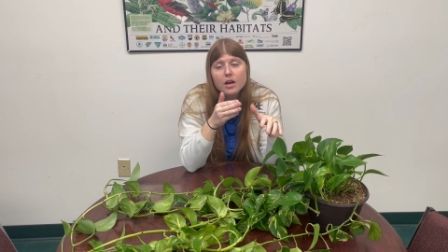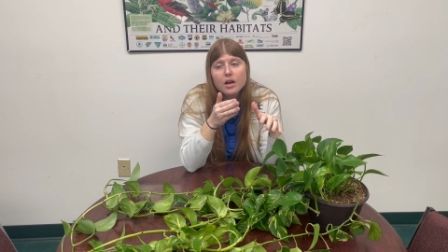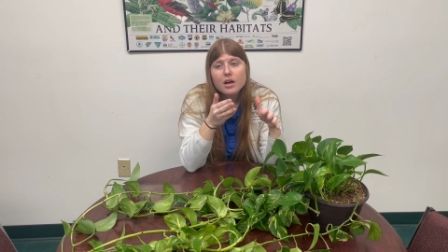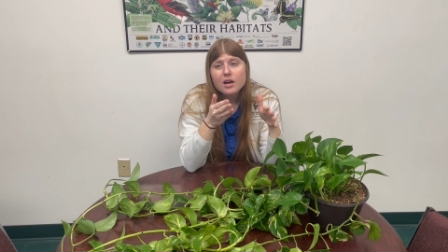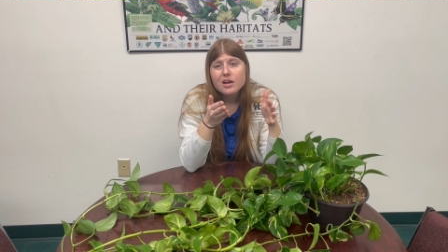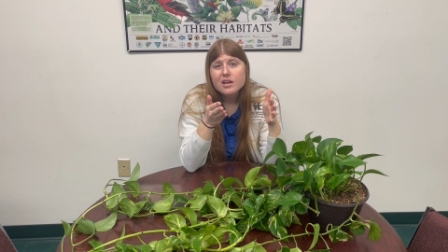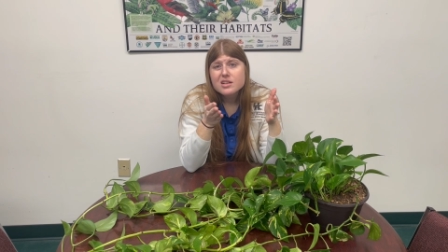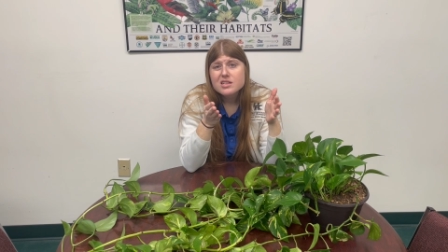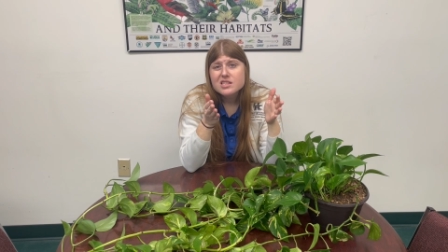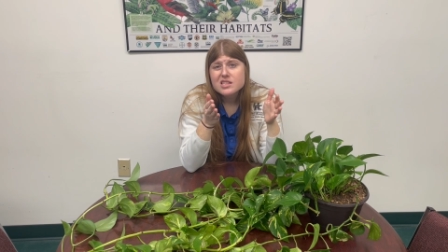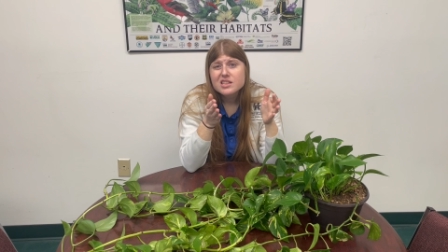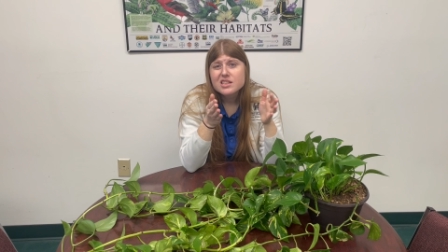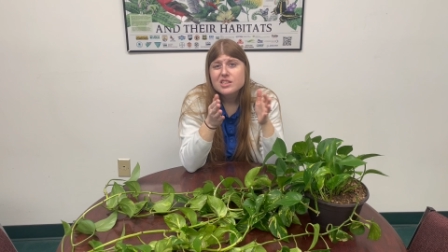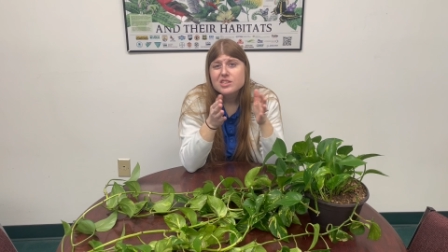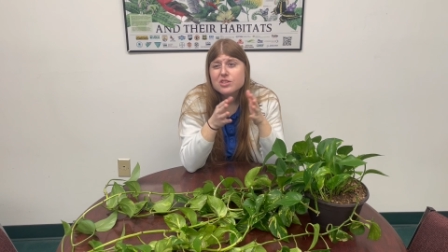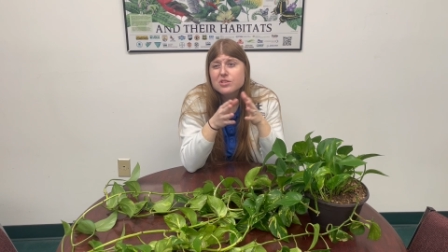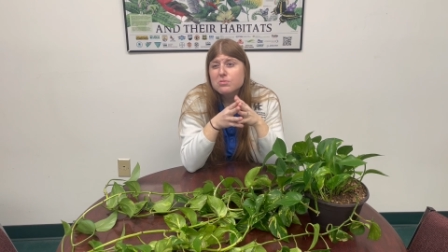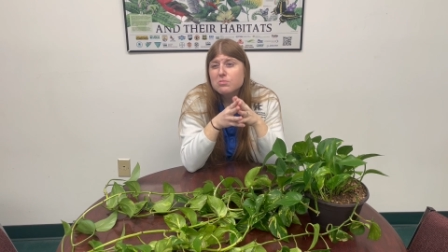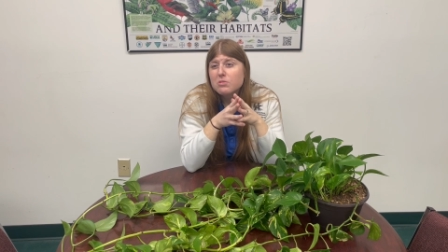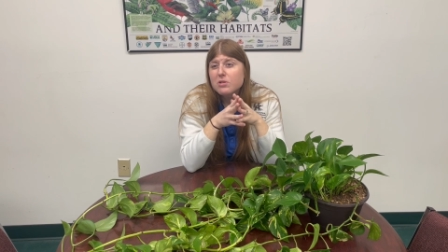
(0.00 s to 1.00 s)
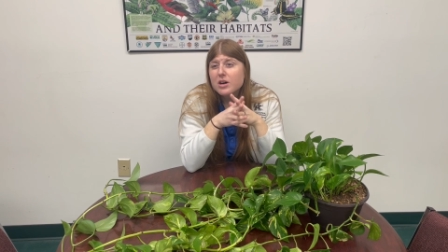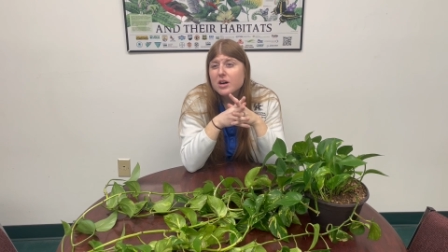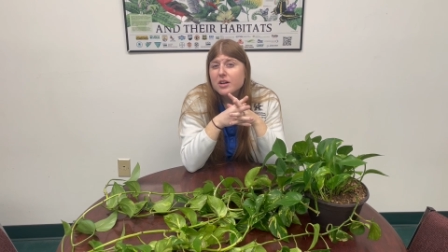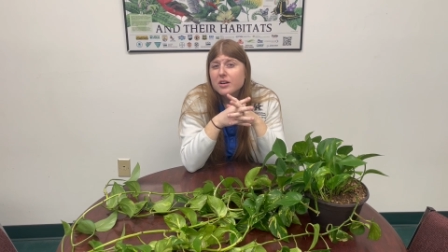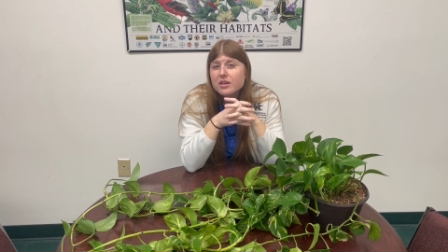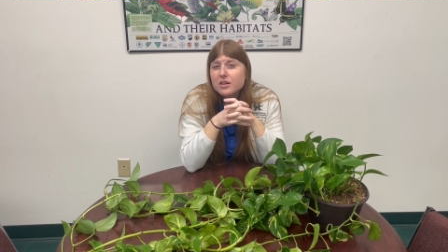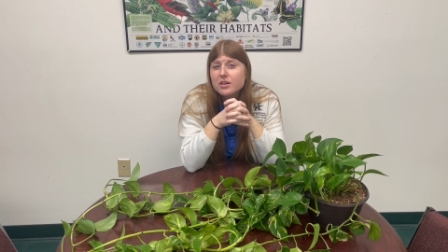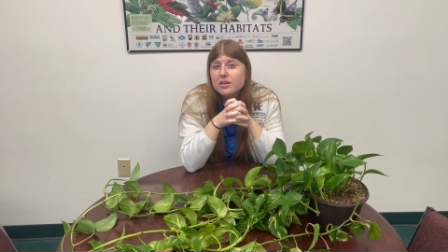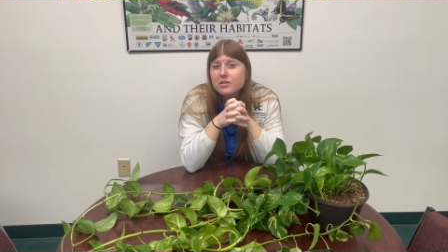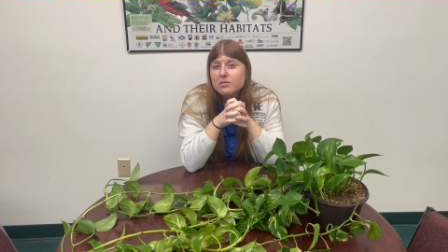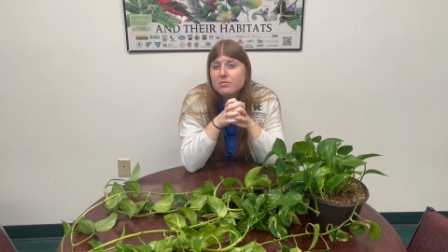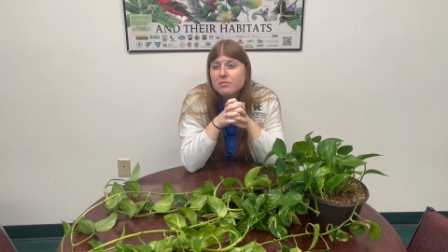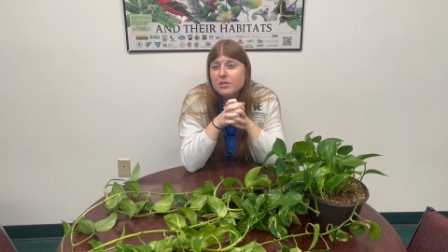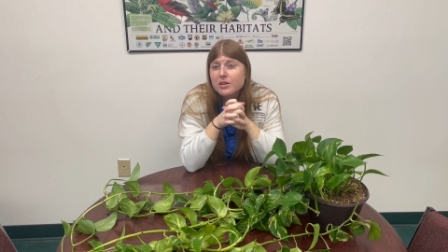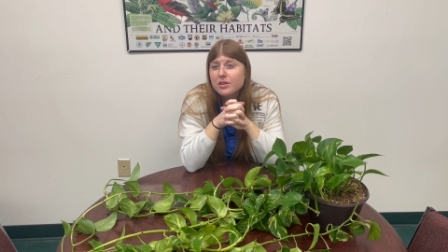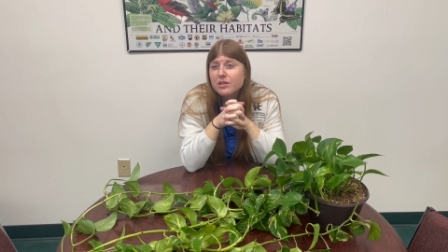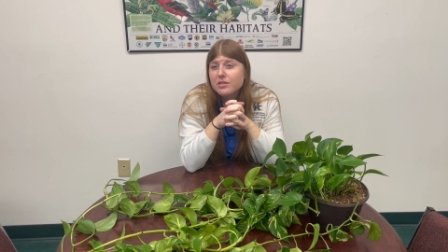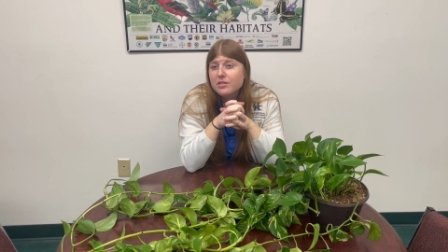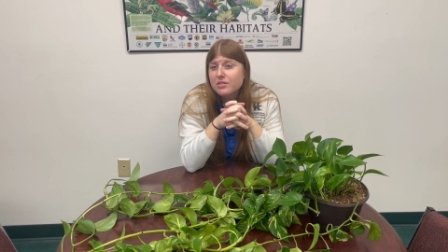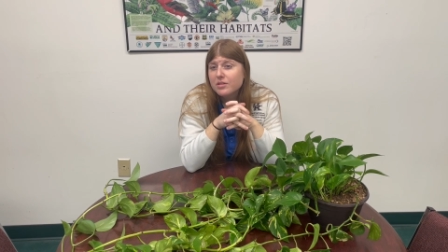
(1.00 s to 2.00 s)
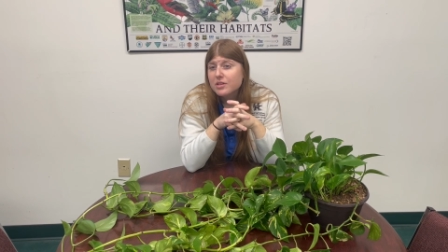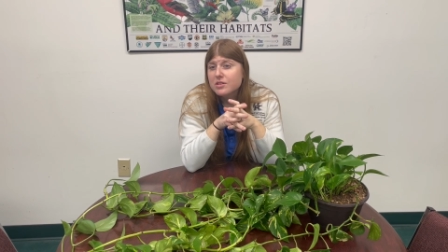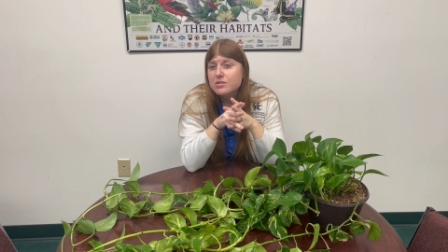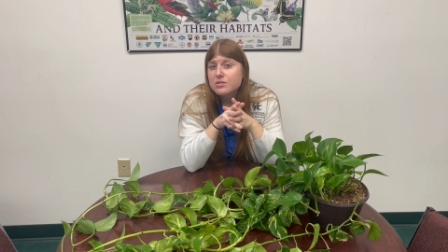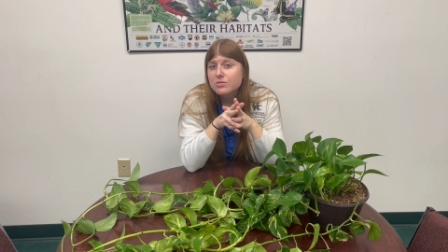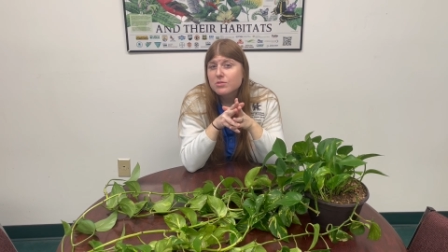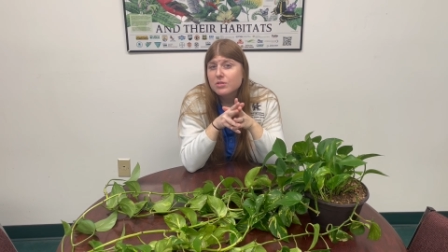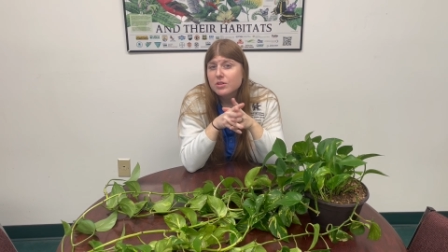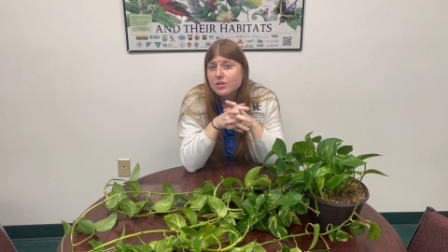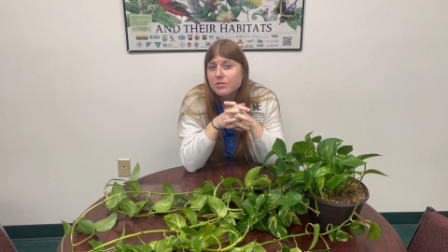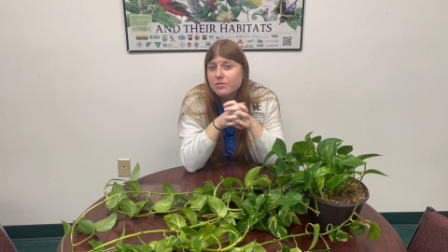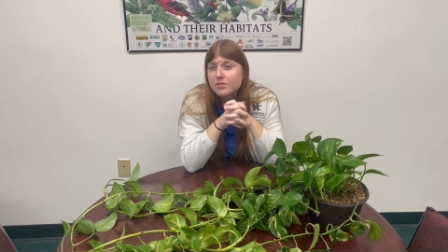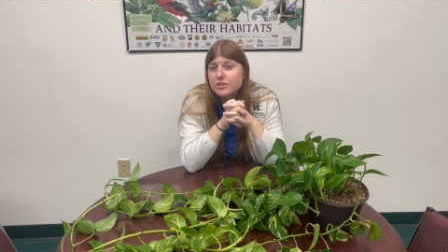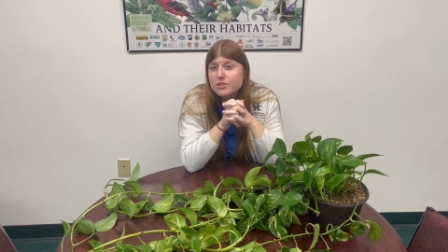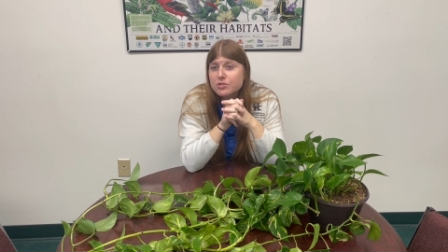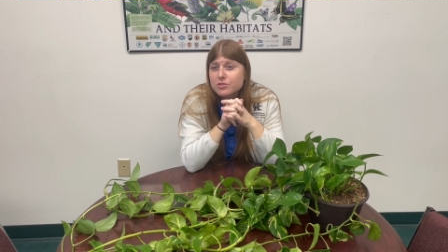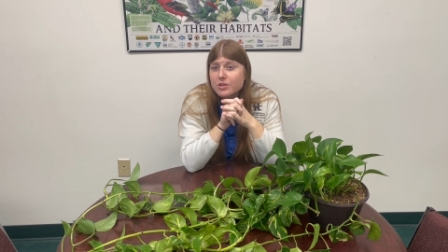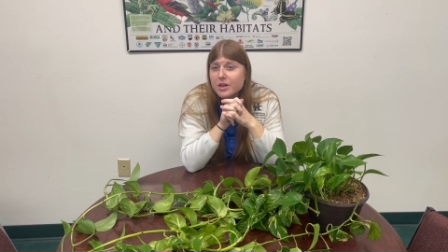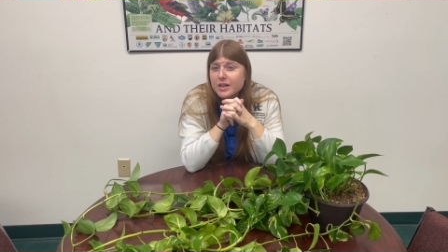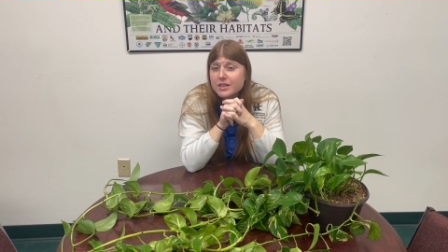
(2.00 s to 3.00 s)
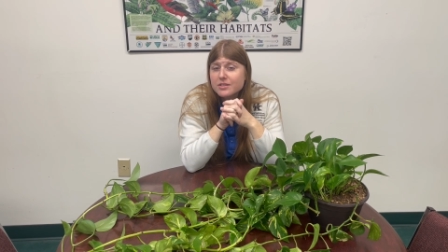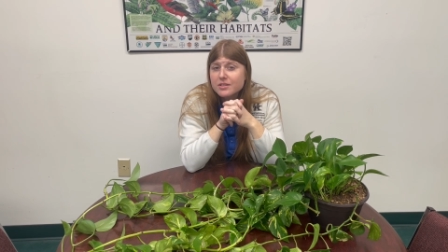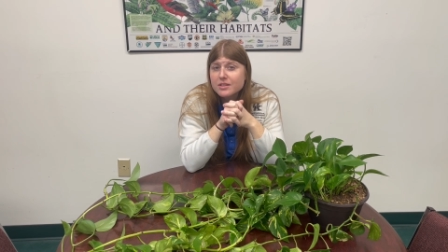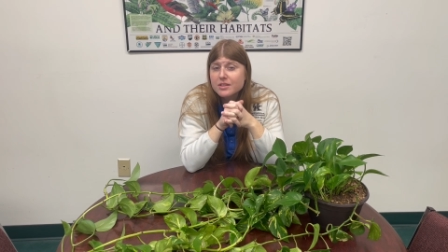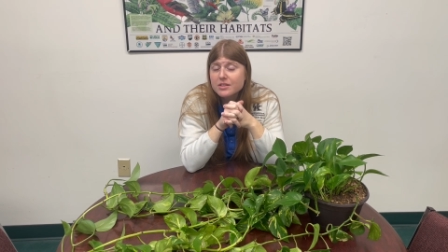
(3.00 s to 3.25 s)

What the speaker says: honestly, just water when the soil feels dry to the